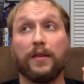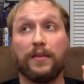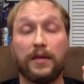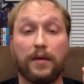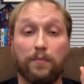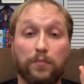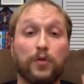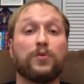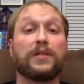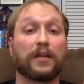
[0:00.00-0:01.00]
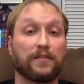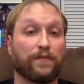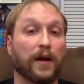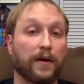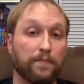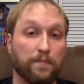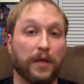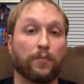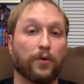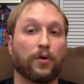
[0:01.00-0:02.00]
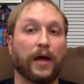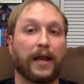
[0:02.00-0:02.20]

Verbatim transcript: The music is very minimal,